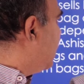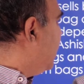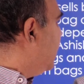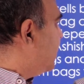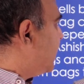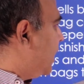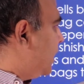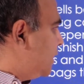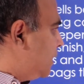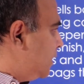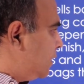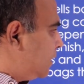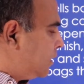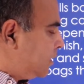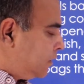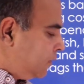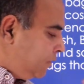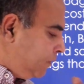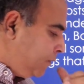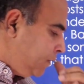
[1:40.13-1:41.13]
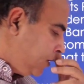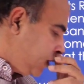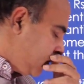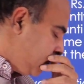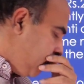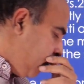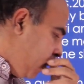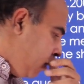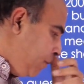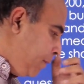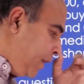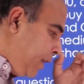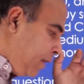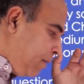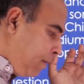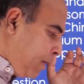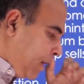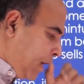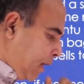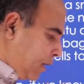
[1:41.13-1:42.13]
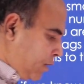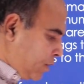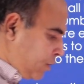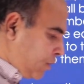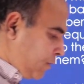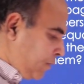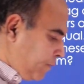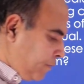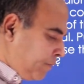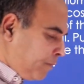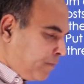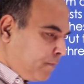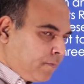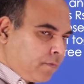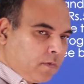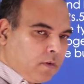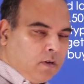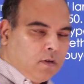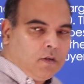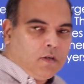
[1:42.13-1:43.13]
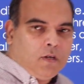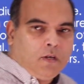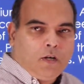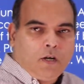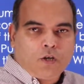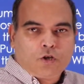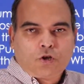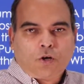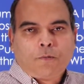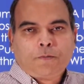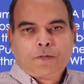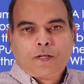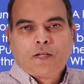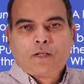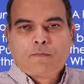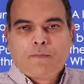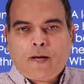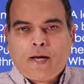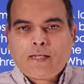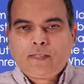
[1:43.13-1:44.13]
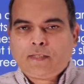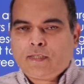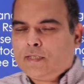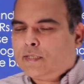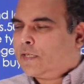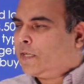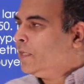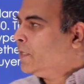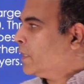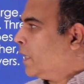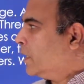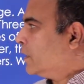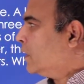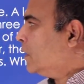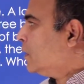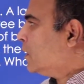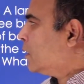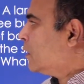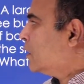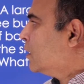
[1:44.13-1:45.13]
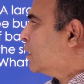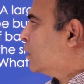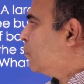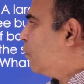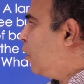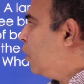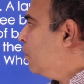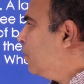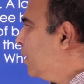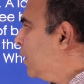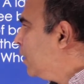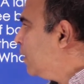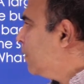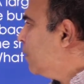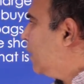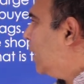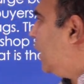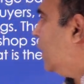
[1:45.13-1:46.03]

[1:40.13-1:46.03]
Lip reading: three sizes, small, medium and large. A shop sells bags in three sizes, small, medium and